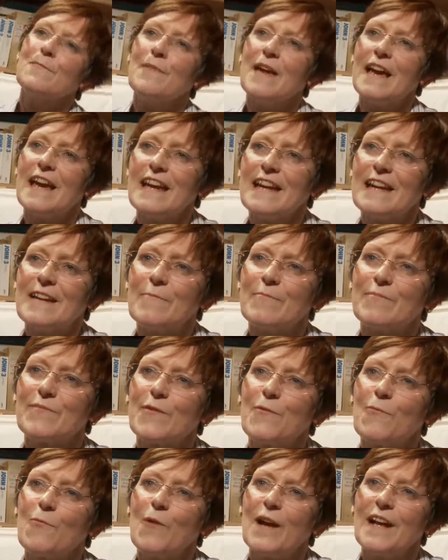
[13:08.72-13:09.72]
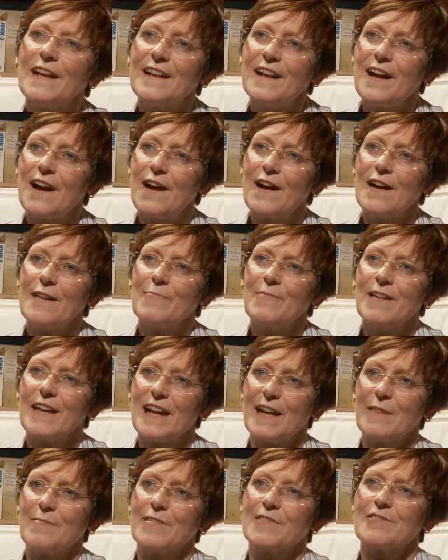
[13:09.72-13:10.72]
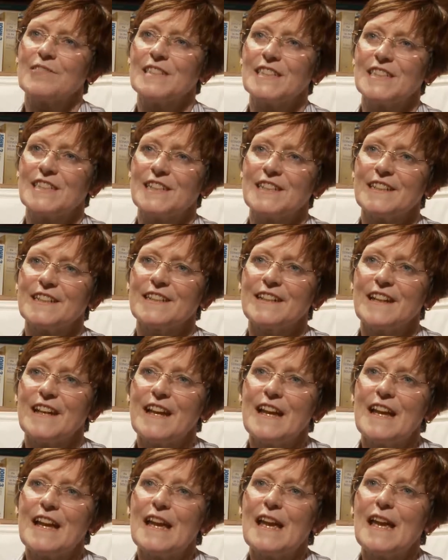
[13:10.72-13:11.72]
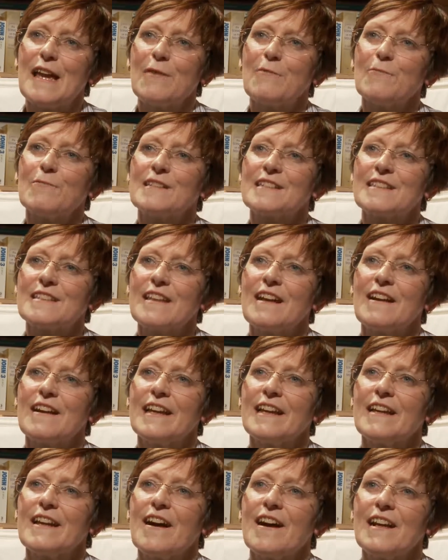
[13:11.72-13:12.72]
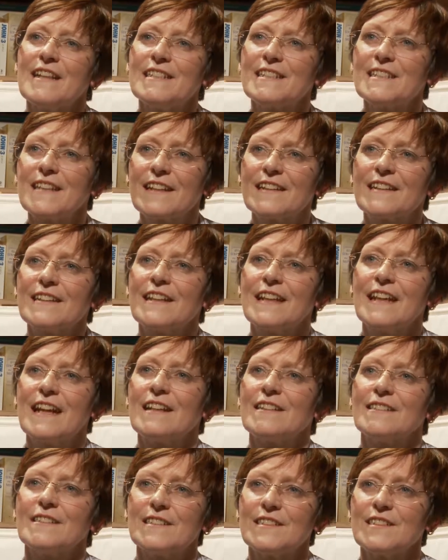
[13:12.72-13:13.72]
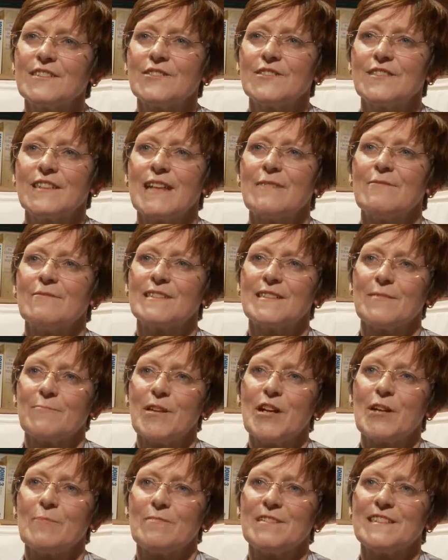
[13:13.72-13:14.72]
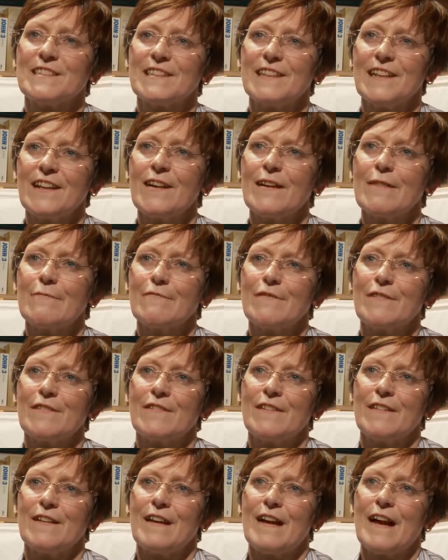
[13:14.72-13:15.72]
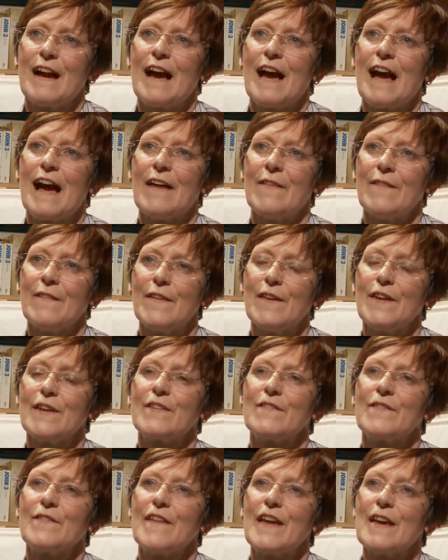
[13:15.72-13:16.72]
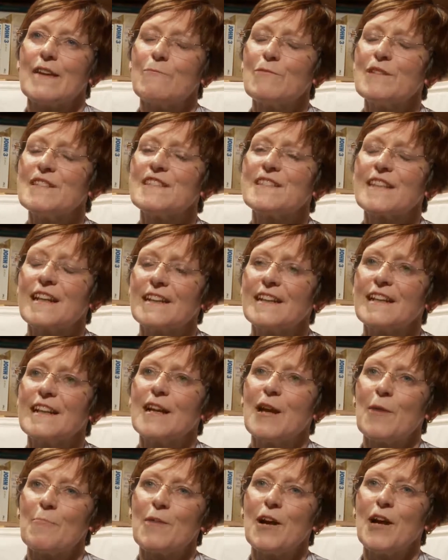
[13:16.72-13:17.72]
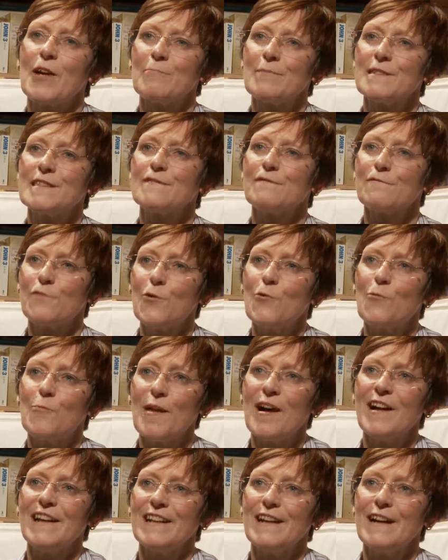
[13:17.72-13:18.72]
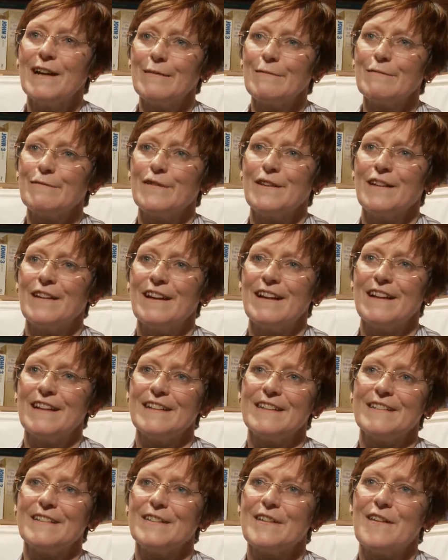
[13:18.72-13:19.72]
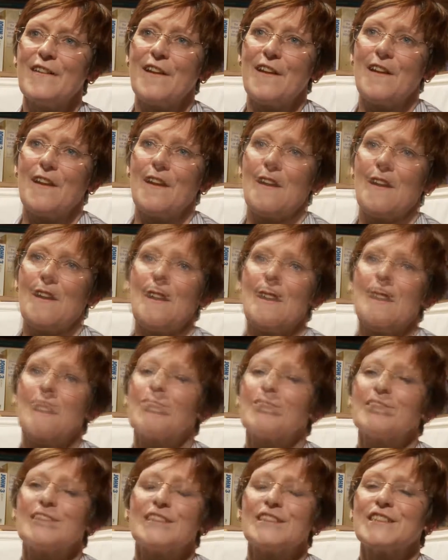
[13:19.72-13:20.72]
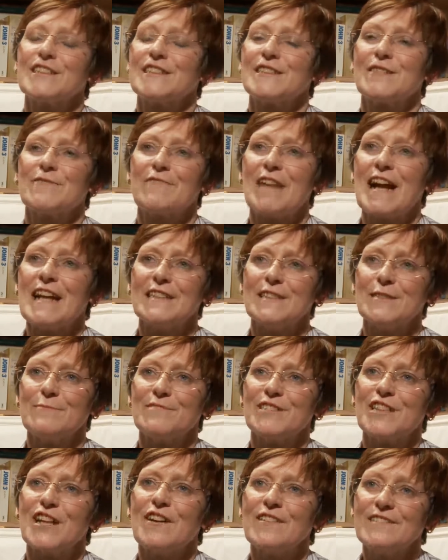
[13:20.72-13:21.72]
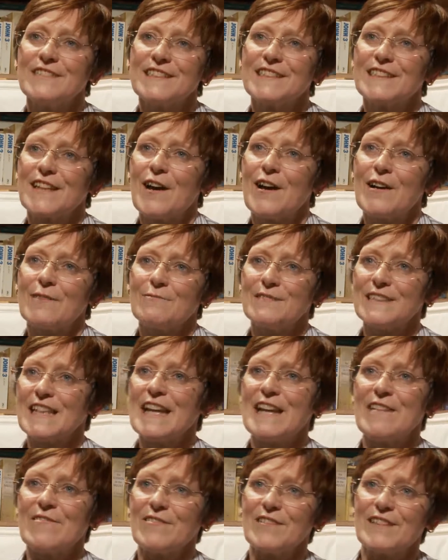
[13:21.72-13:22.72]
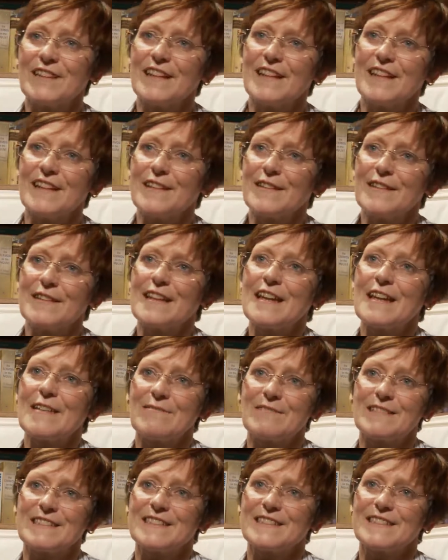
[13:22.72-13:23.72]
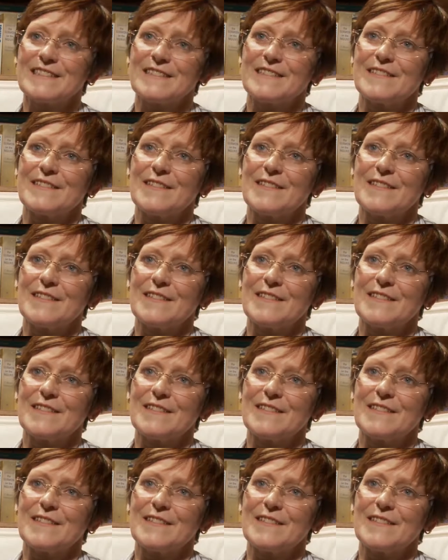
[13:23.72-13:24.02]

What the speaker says: me, when I became a Christian, it was like I suddenly understood there was a purpose to life, and that there was suddenly a purpose for my life, and it wasn't just a random chance that I was here on the earth. It was